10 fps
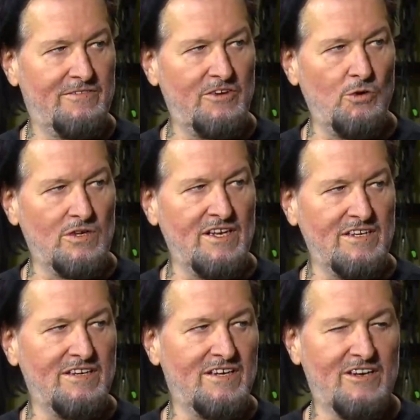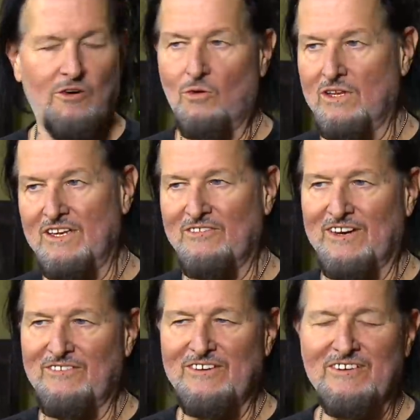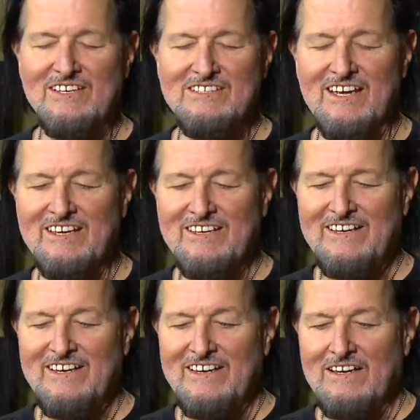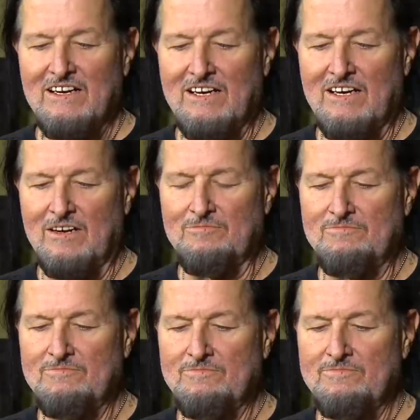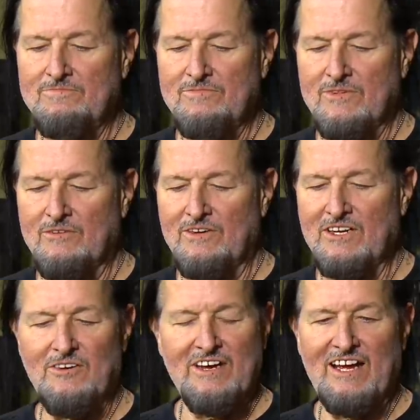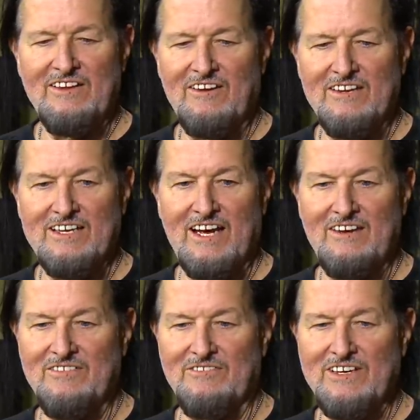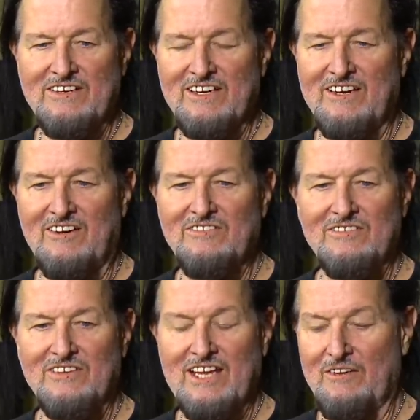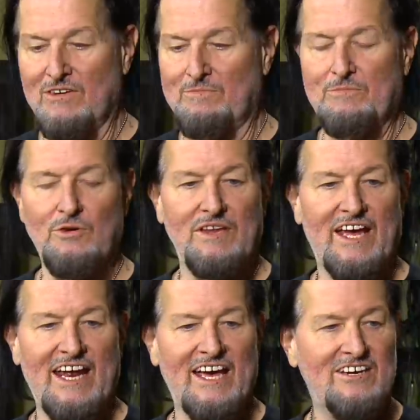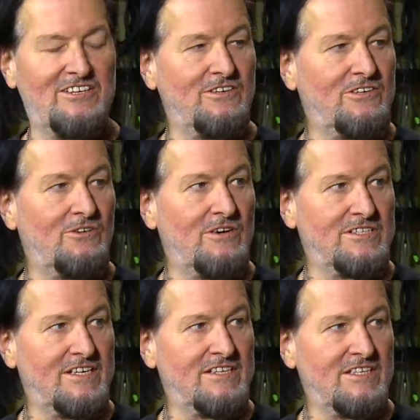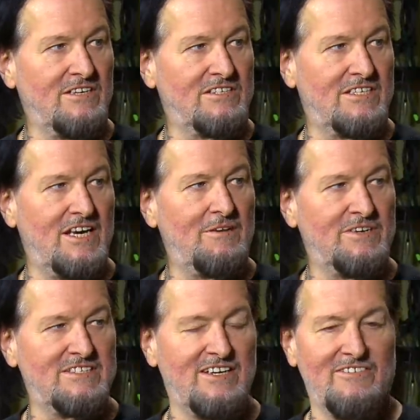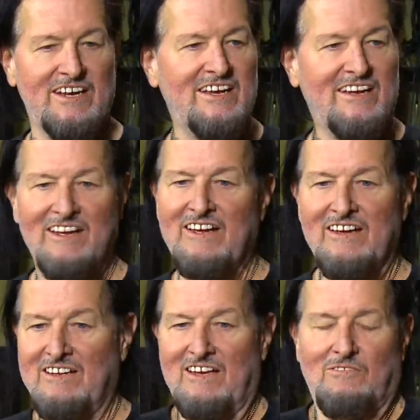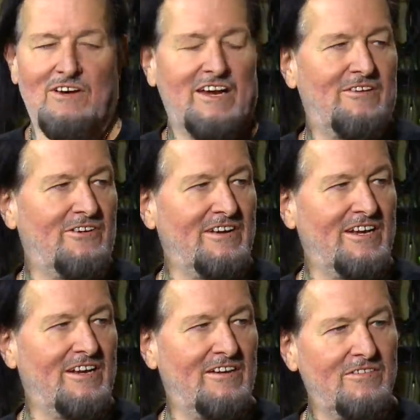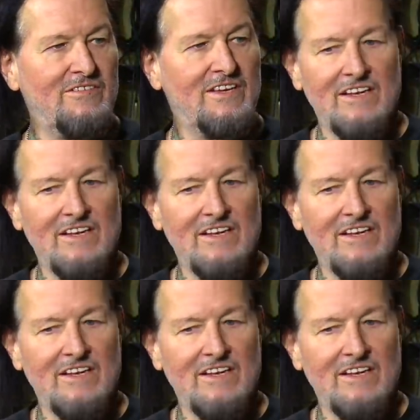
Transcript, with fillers: Hoagland, Hoagland, whatever you want to say. Um, we'd go down there all the time, and we, you know, they would pull that attitude towards us, you know, snub us and everything, like whatever, you know.